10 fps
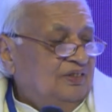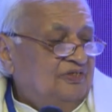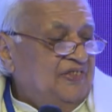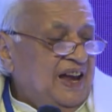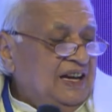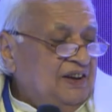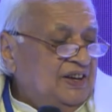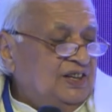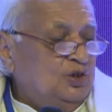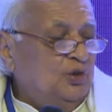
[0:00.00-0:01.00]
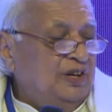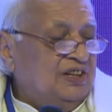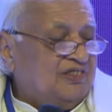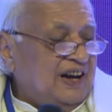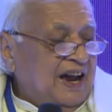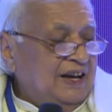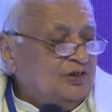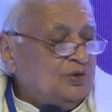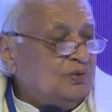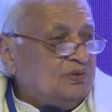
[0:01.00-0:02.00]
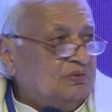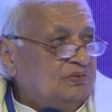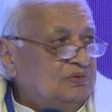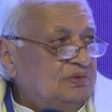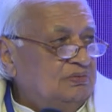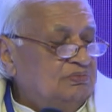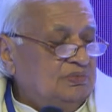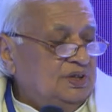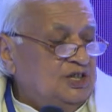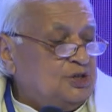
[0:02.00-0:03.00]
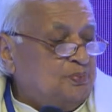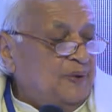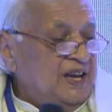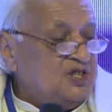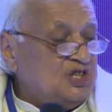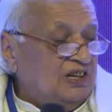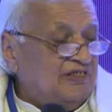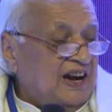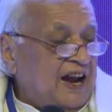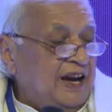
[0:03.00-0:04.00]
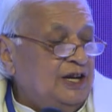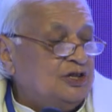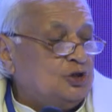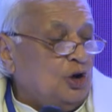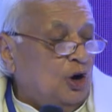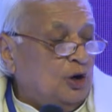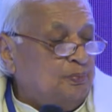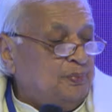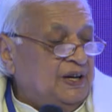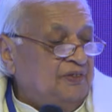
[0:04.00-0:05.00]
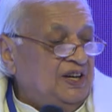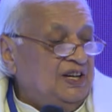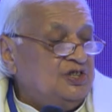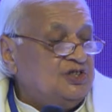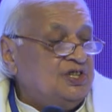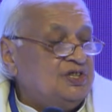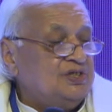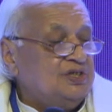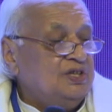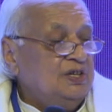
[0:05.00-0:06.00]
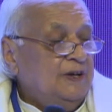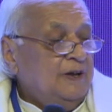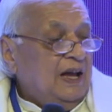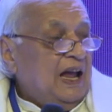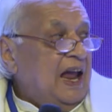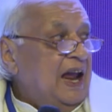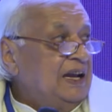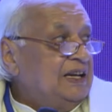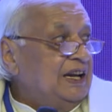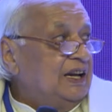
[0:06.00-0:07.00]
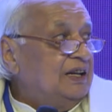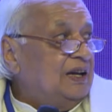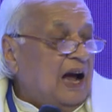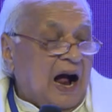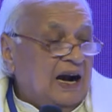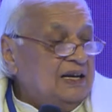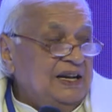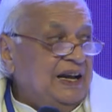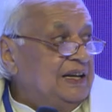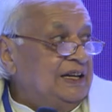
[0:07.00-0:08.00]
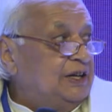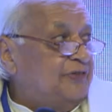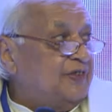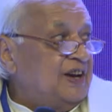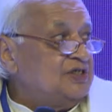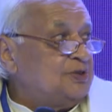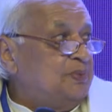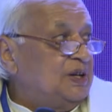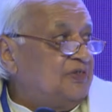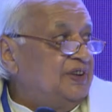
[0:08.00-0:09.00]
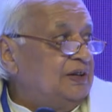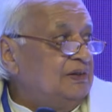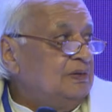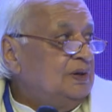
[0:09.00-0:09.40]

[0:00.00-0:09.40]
whenever you will try to special rights or privileges, and hardly any difference between